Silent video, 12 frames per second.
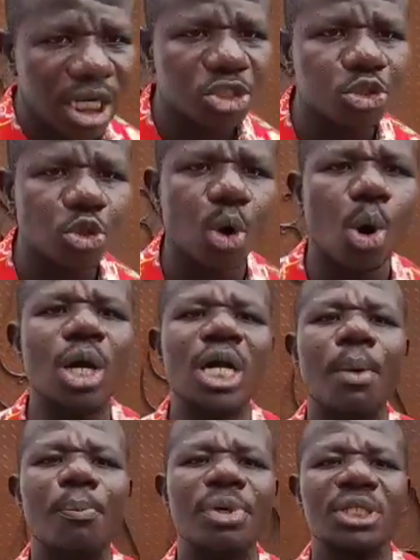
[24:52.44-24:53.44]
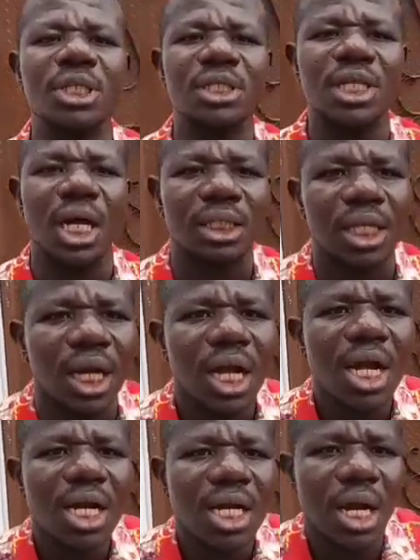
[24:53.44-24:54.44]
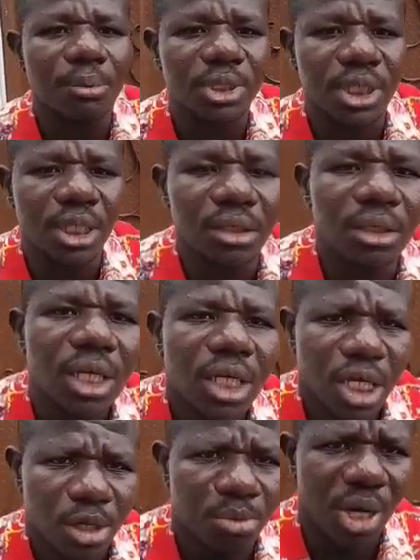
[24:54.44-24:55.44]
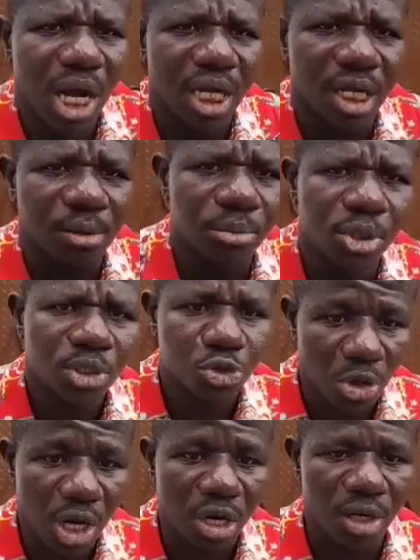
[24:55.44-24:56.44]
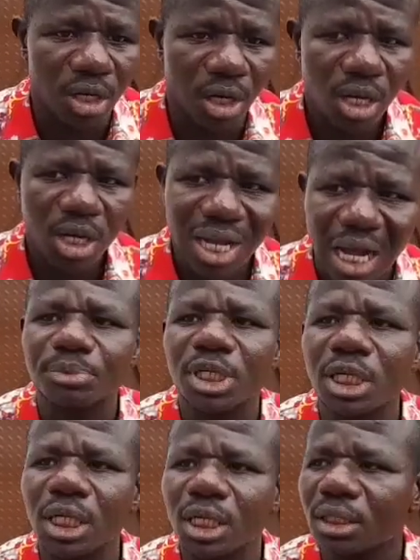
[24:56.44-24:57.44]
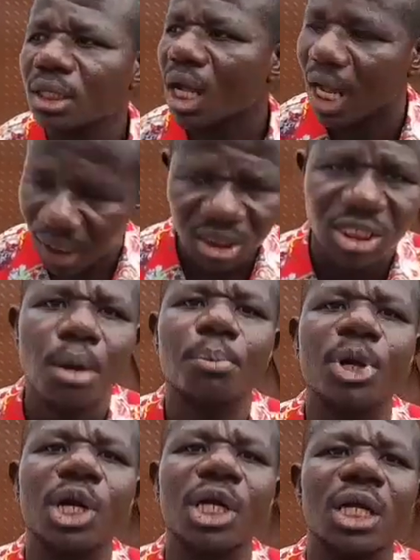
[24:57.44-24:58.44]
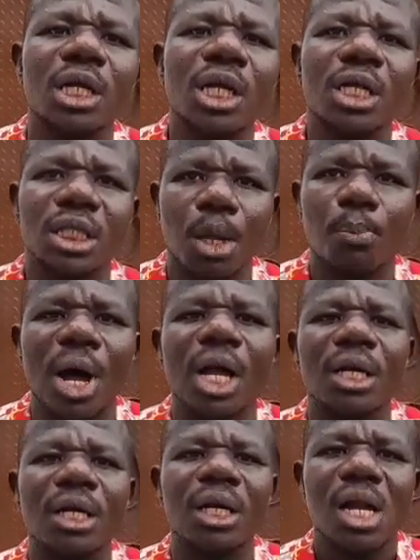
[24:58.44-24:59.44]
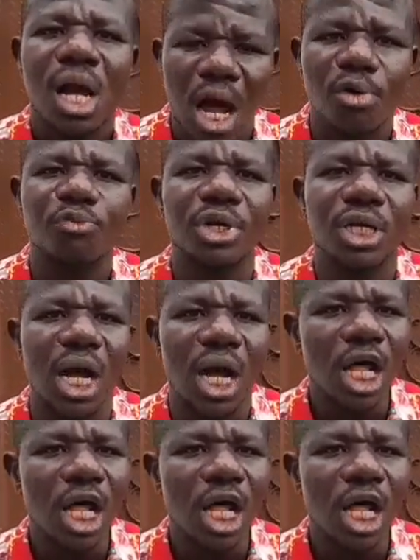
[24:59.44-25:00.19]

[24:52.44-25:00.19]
is no other person that Captain Ibrahim Traore captaining and championing the Pan-Africa